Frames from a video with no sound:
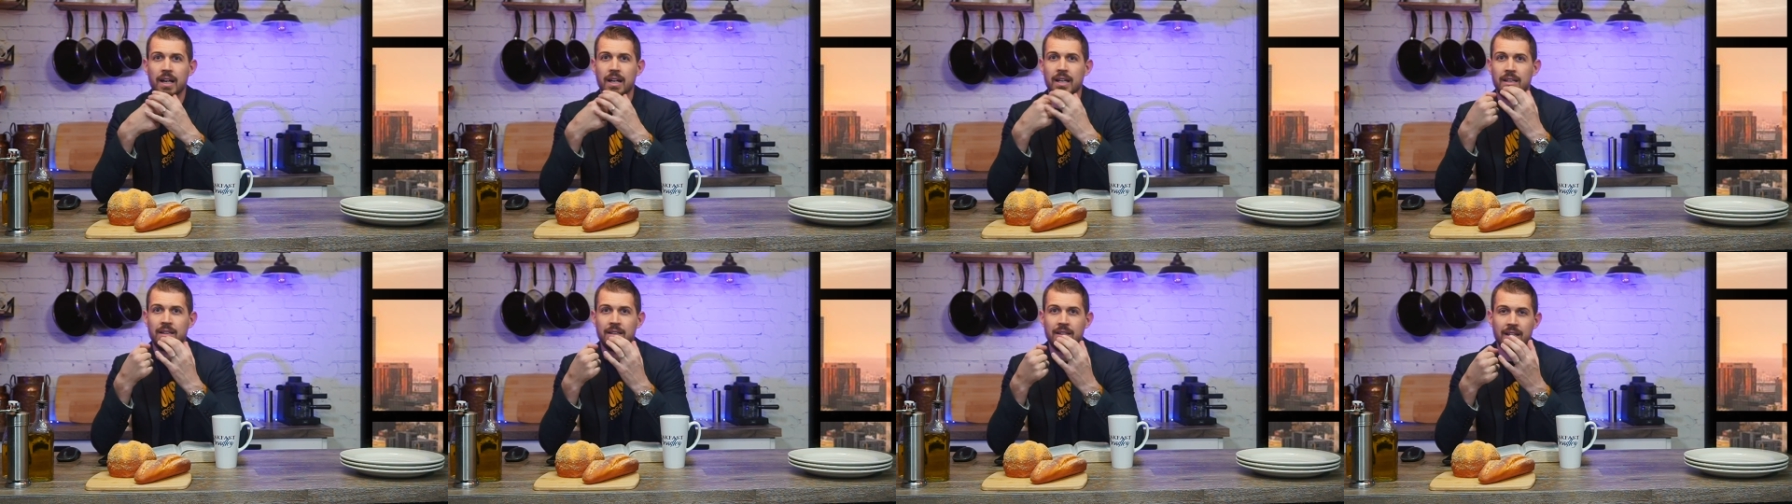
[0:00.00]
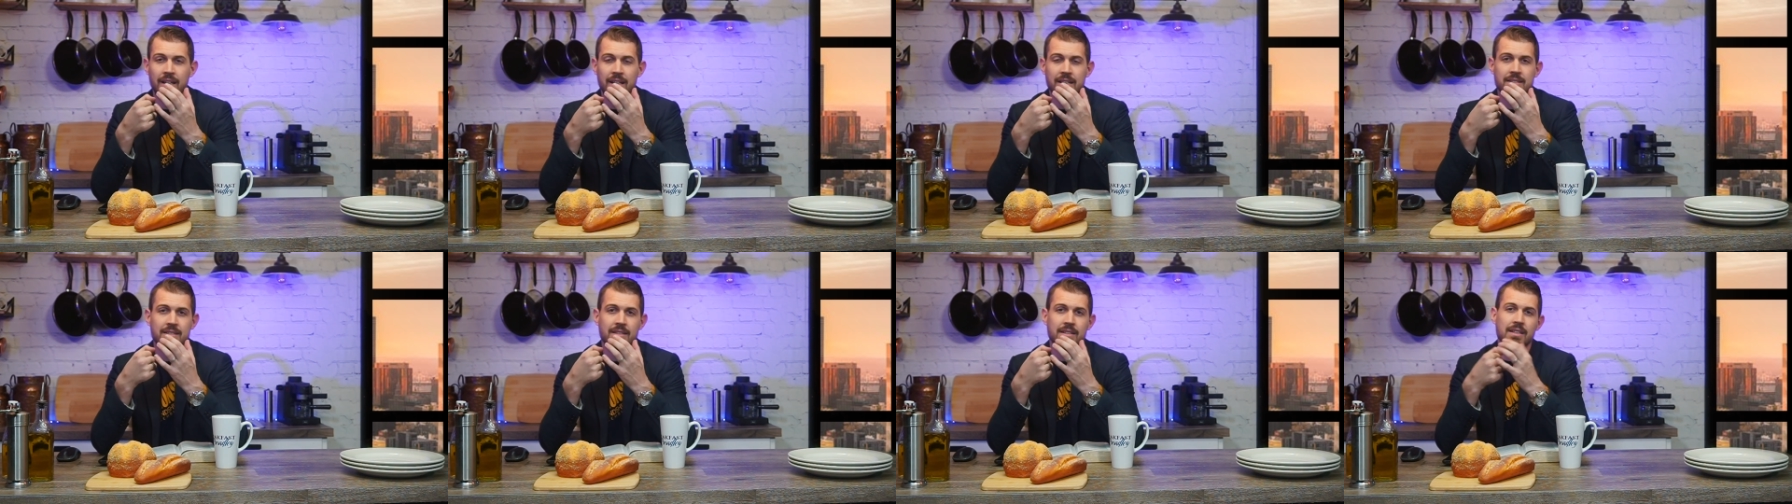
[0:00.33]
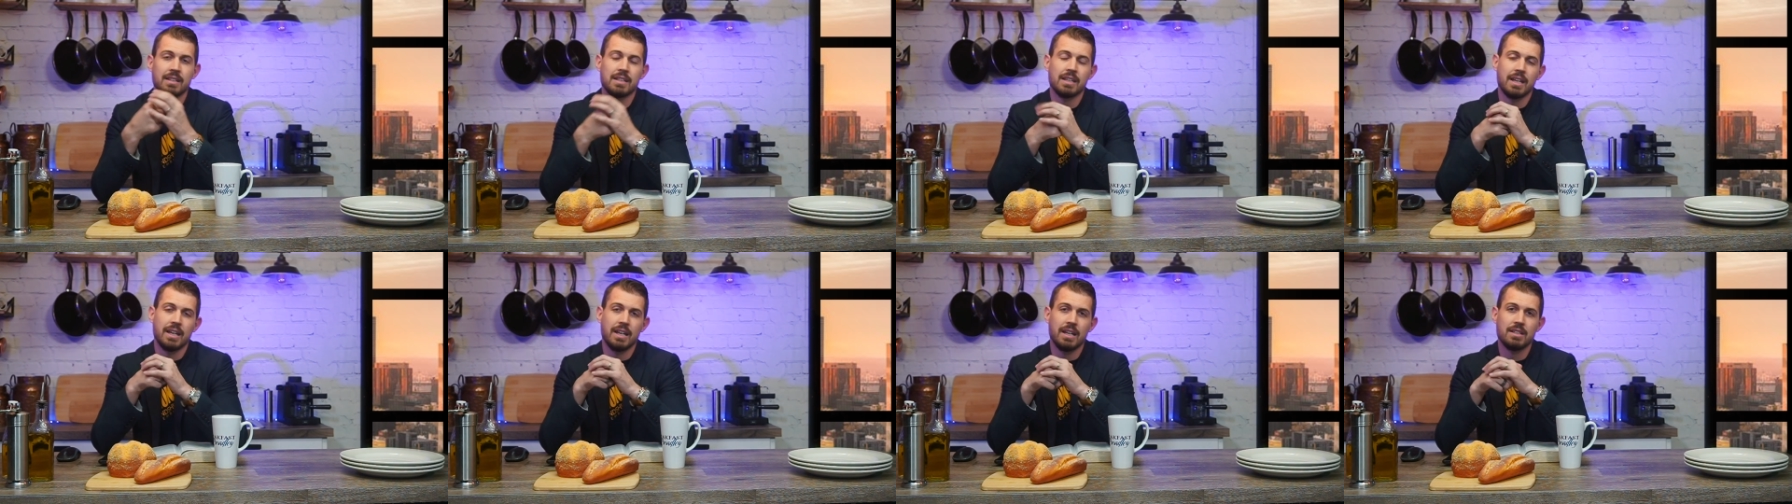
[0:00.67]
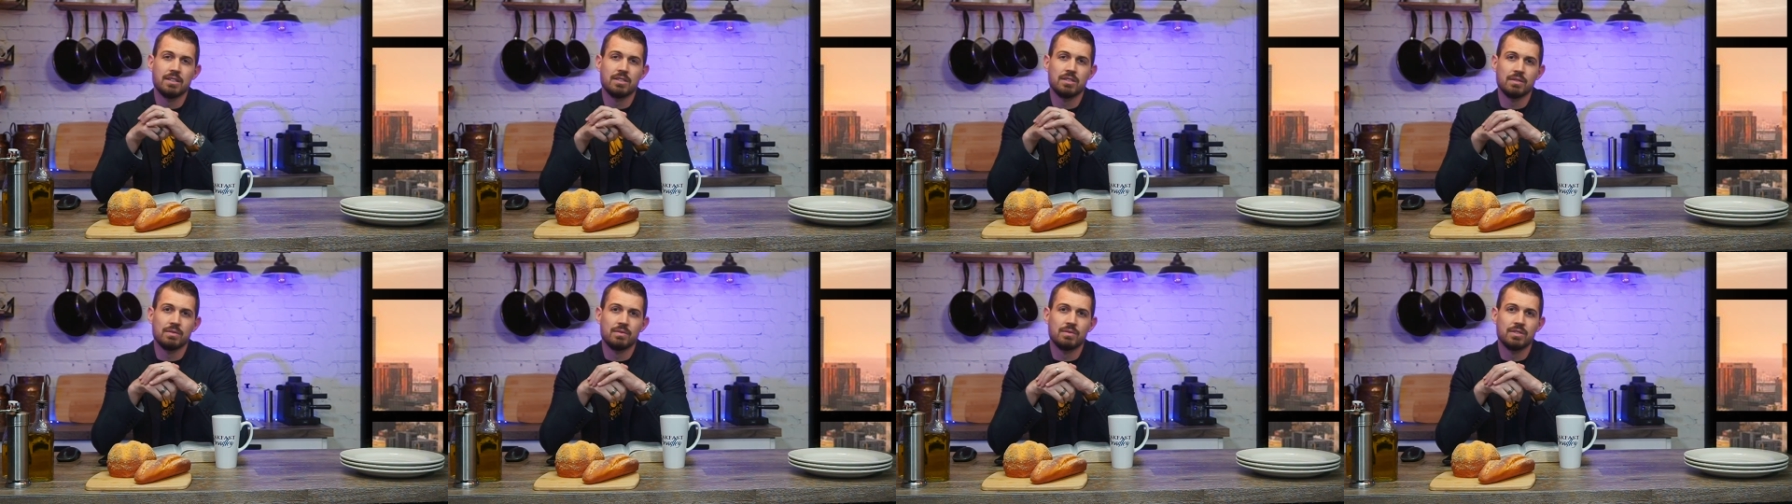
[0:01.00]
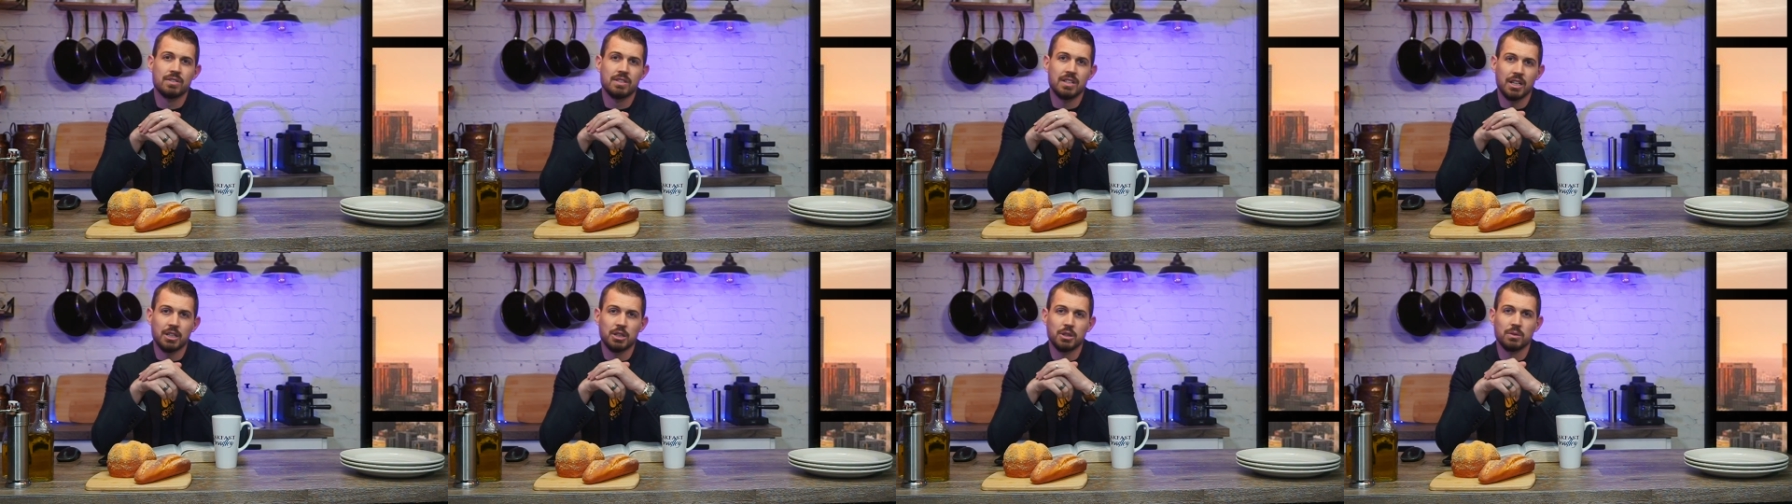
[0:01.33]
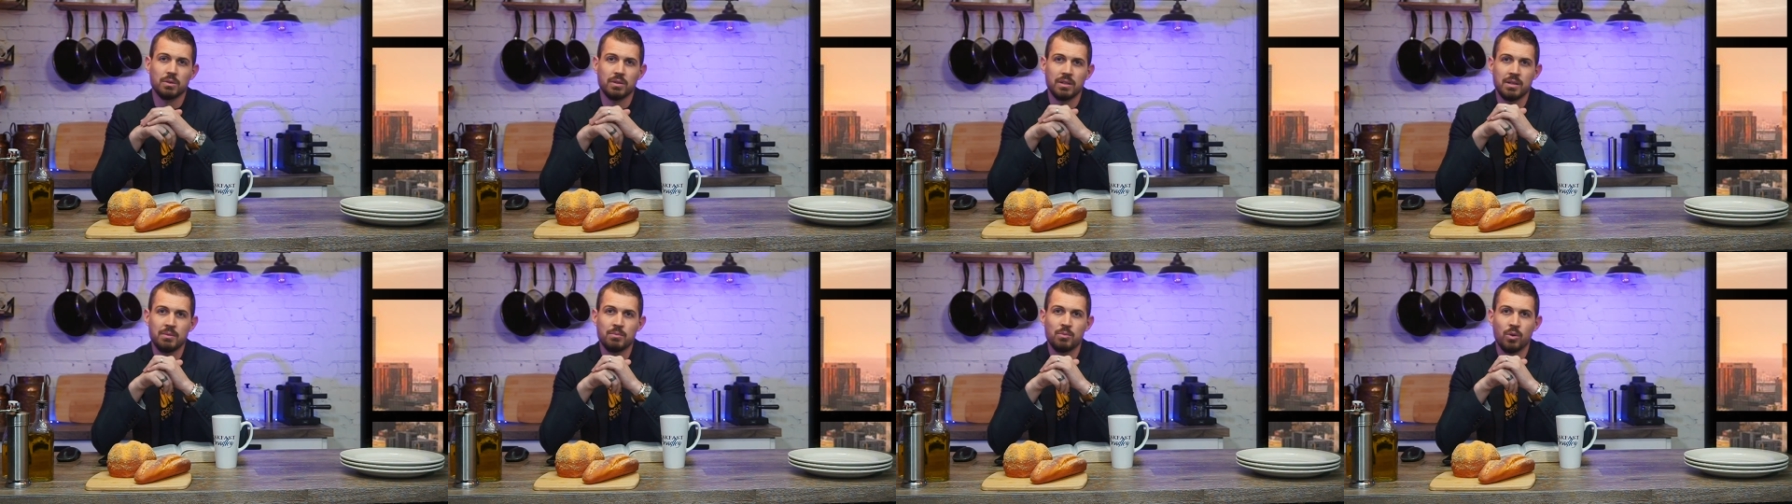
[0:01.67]
unless in the case of
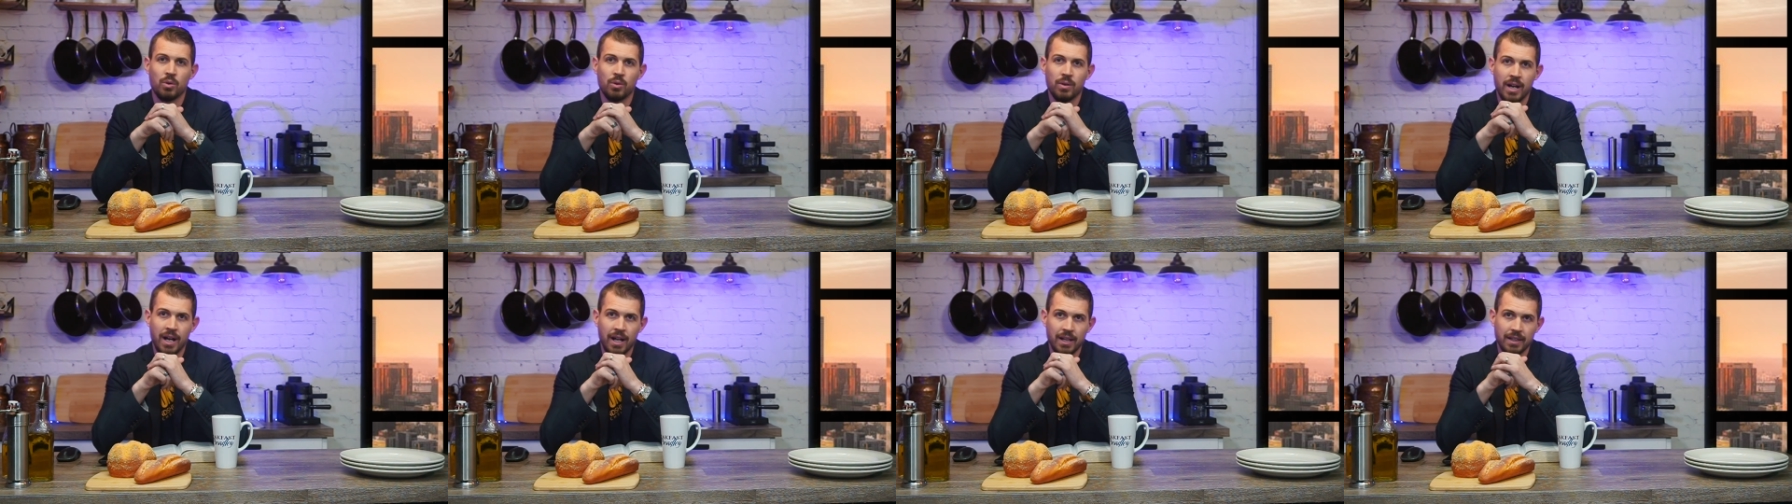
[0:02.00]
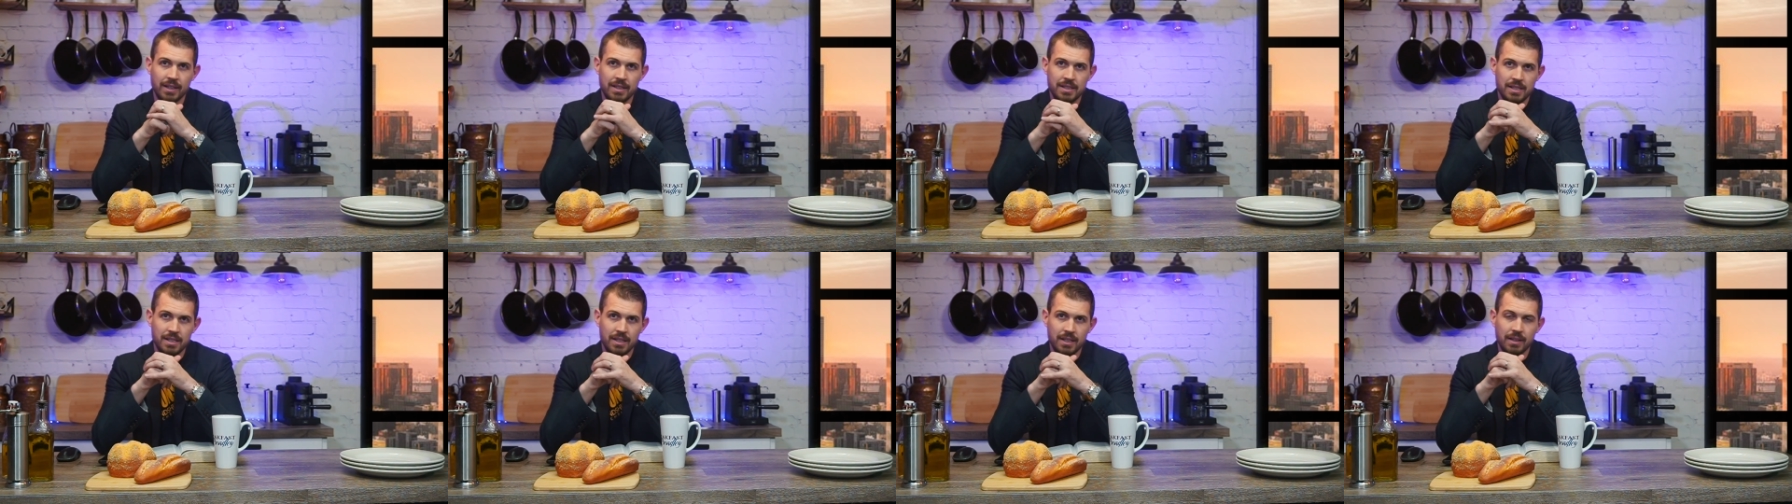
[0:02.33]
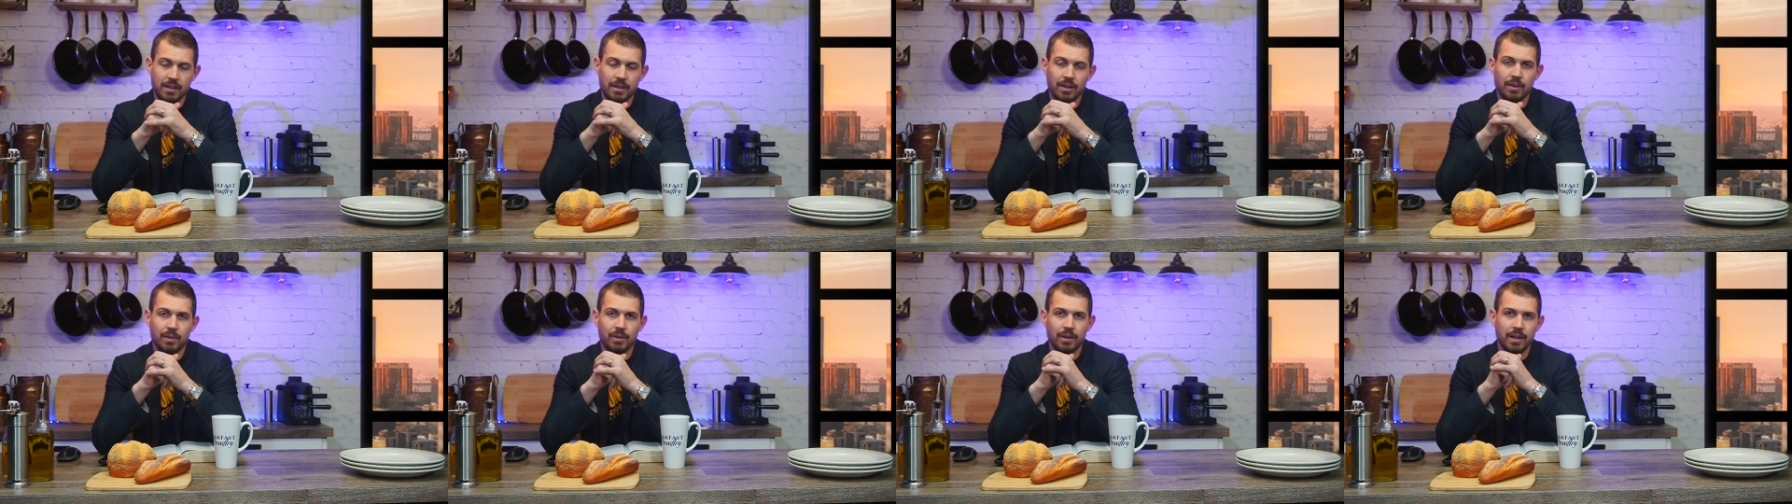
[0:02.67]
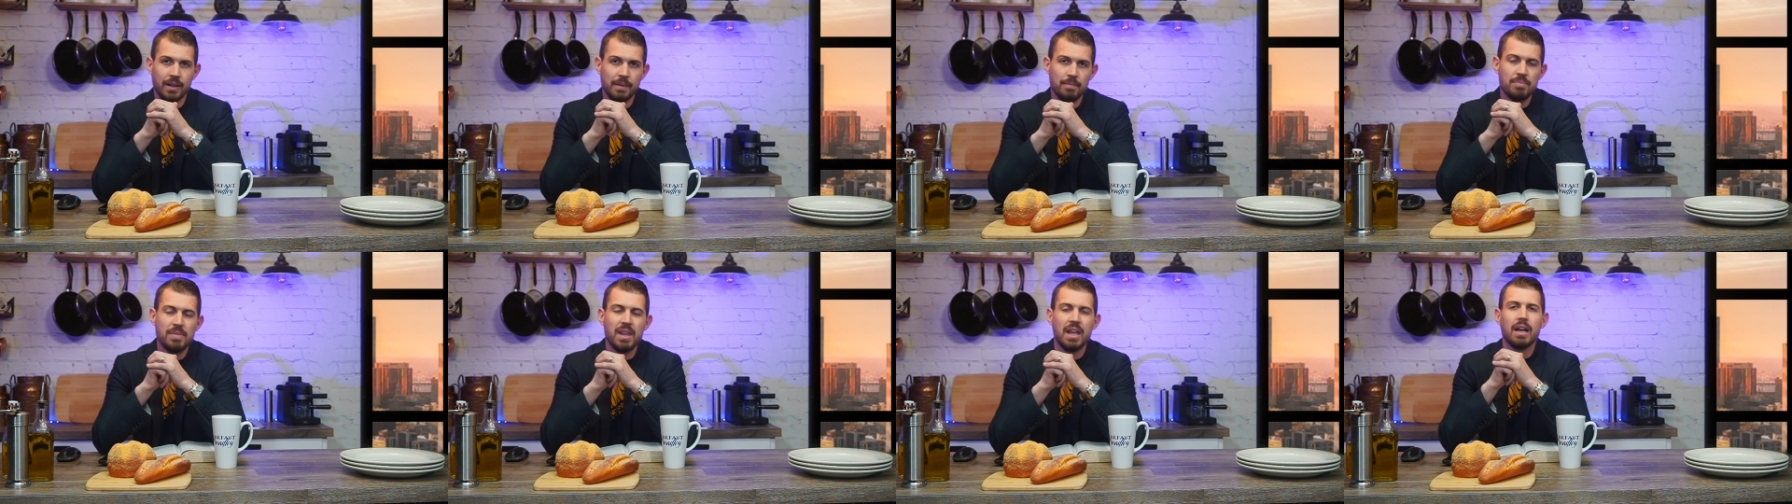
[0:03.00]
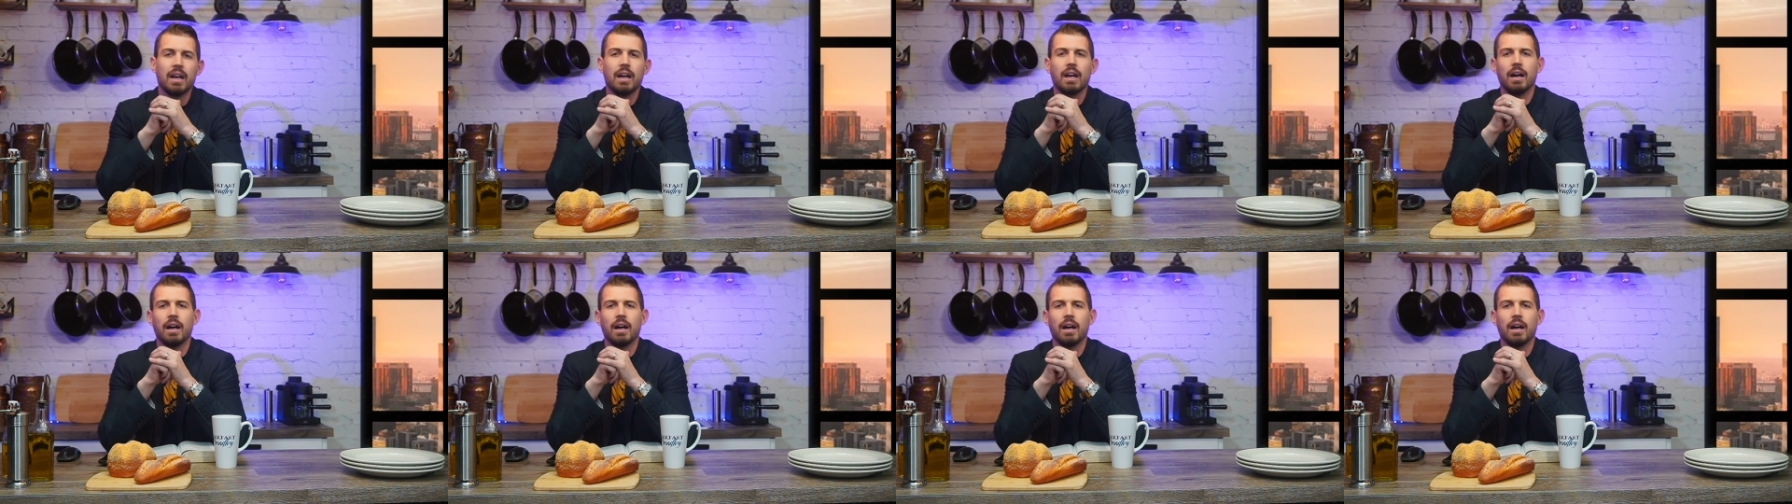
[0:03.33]
sexual immorality, all right?